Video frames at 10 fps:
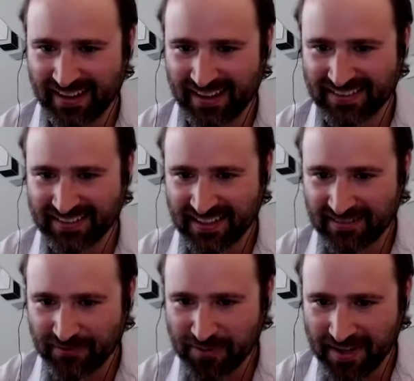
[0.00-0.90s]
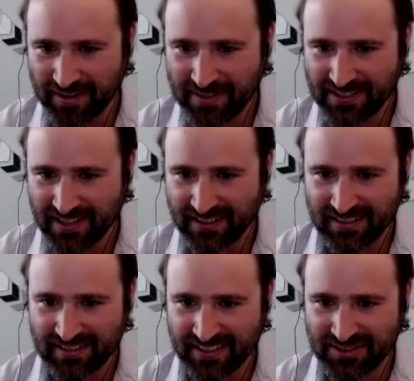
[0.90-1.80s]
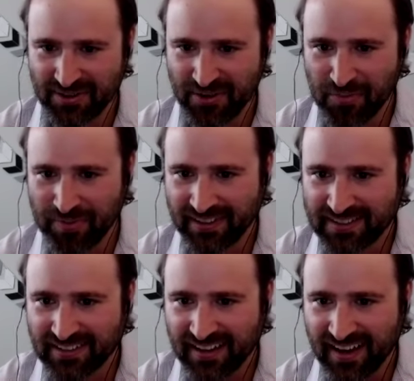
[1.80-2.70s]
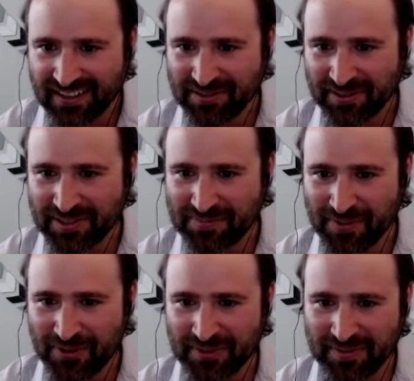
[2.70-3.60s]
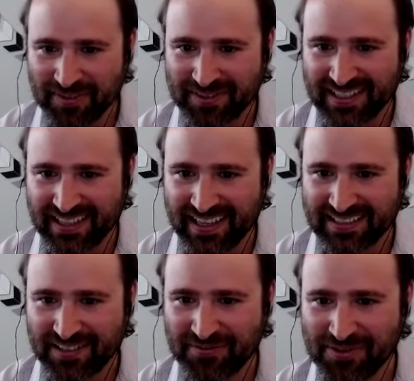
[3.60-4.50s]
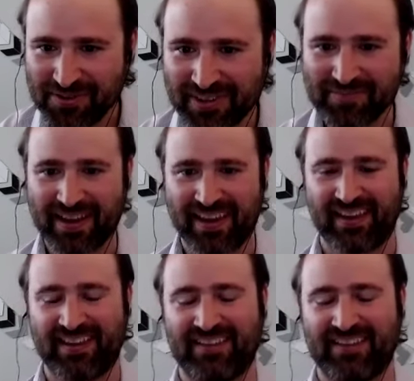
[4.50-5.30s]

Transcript: So it's from Amy Johnson, says, "Your openness and honesty really spoke to me. It was as if you were in my head."